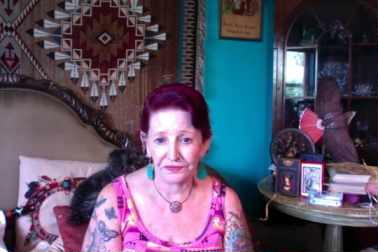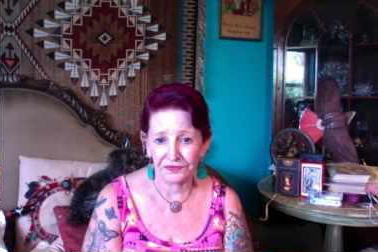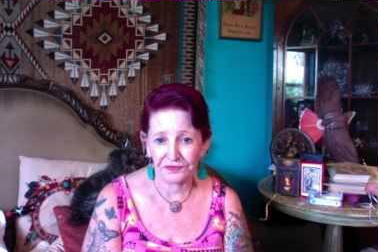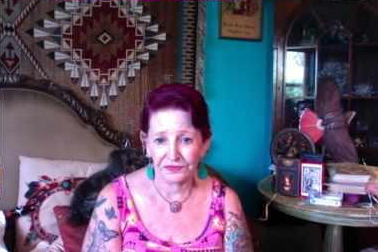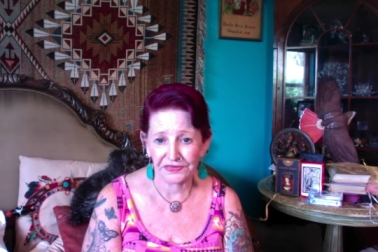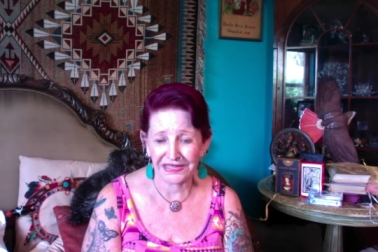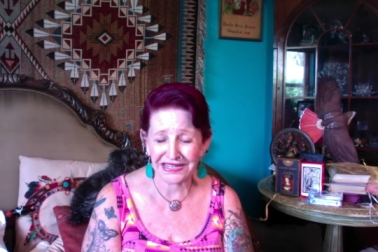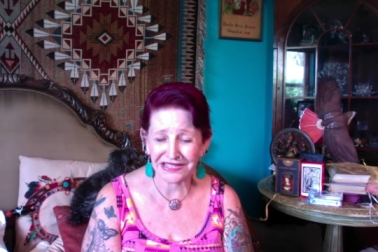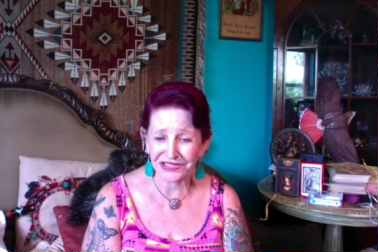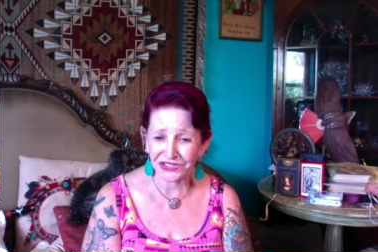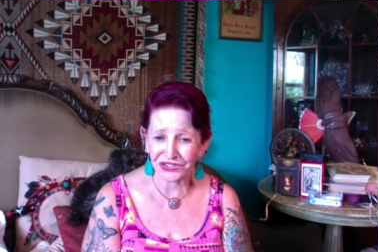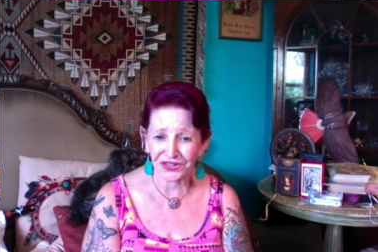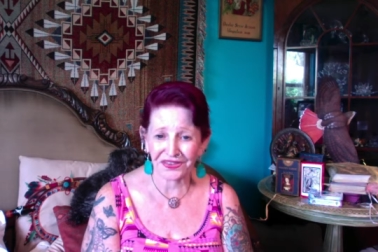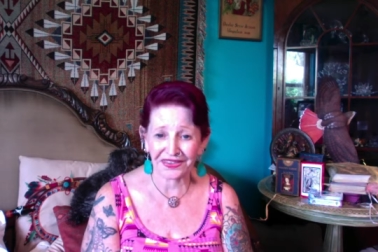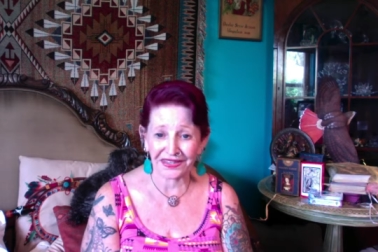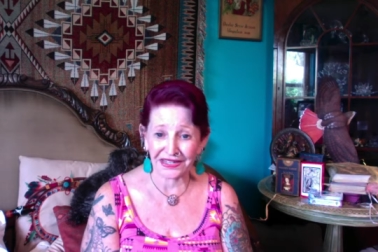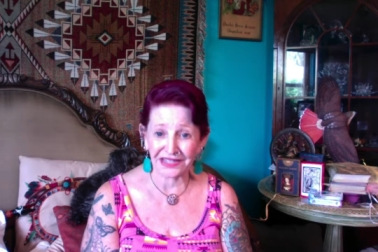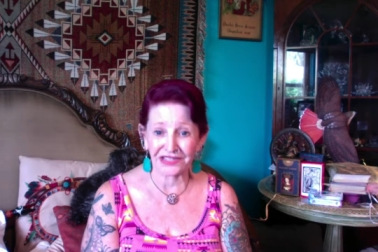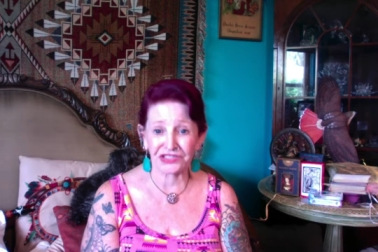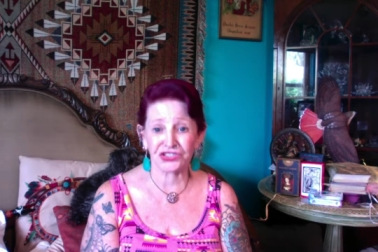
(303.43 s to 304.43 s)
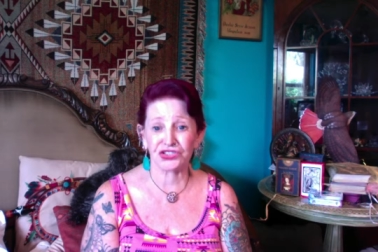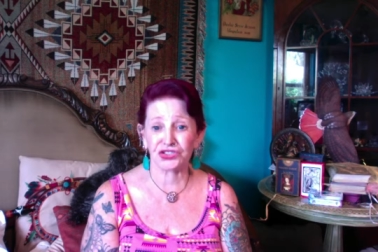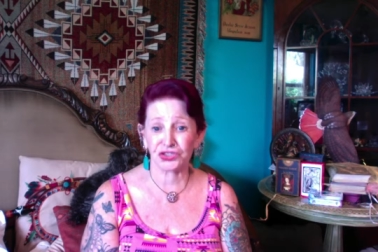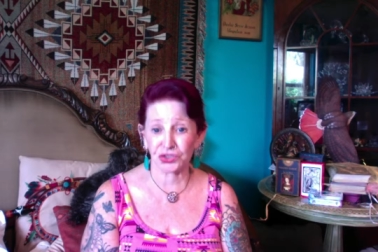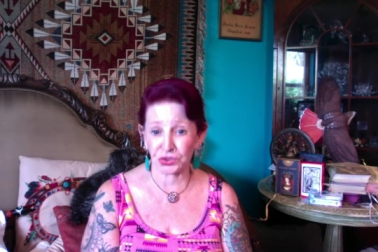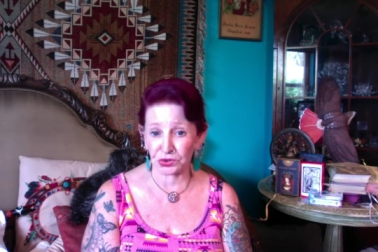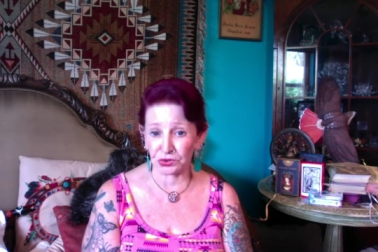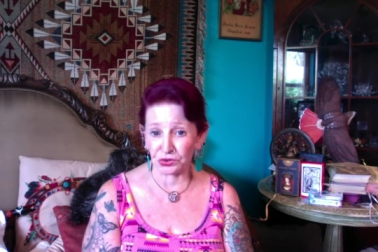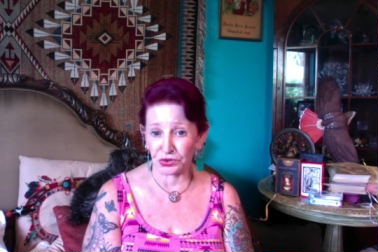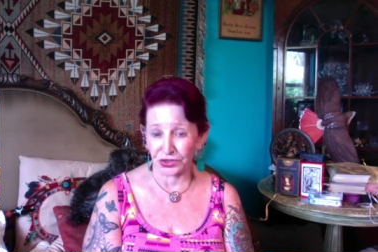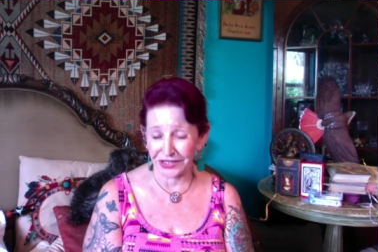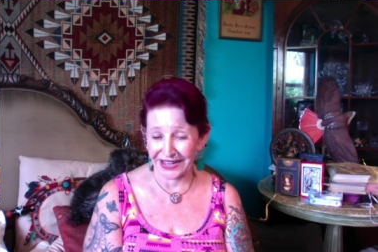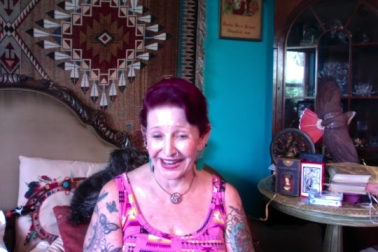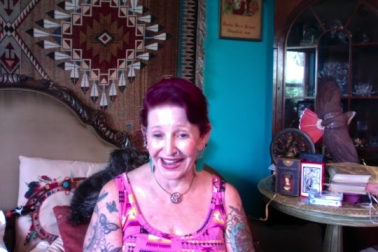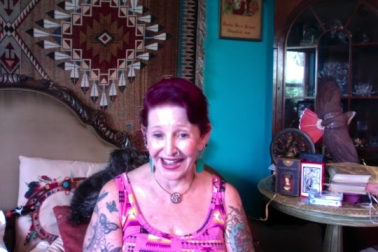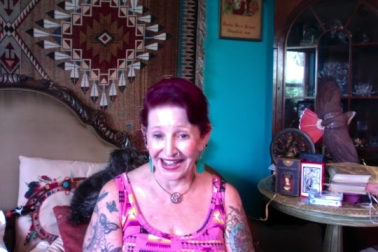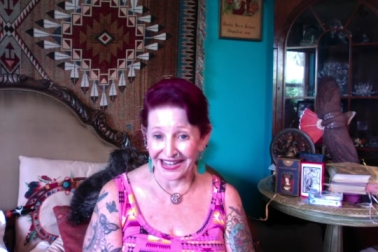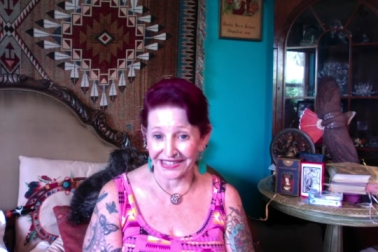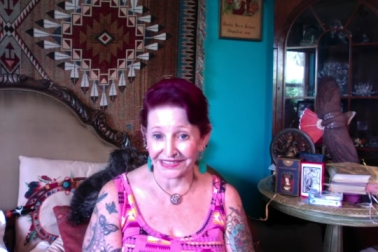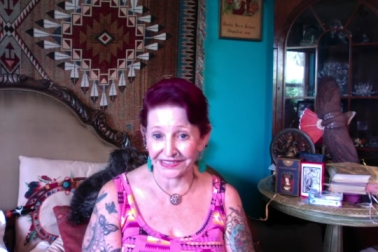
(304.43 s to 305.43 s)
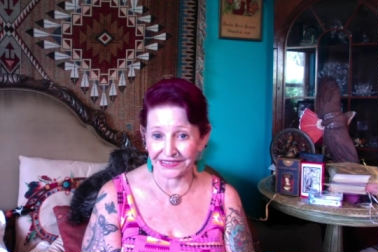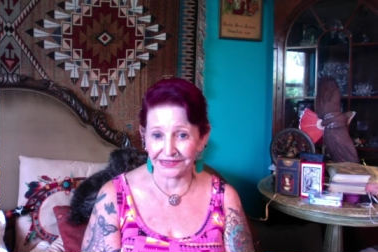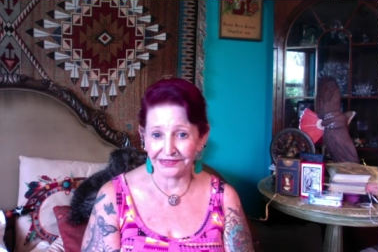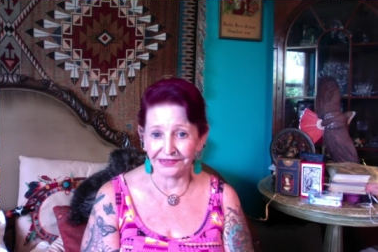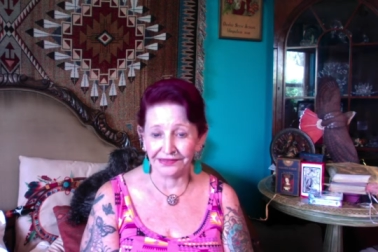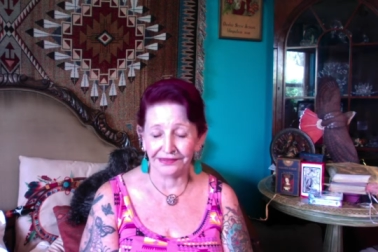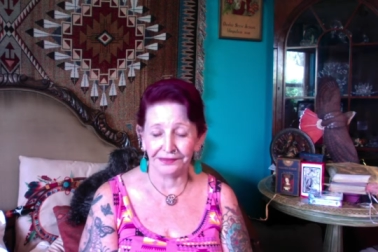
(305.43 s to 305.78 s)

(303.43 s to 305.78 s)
These are things to look at.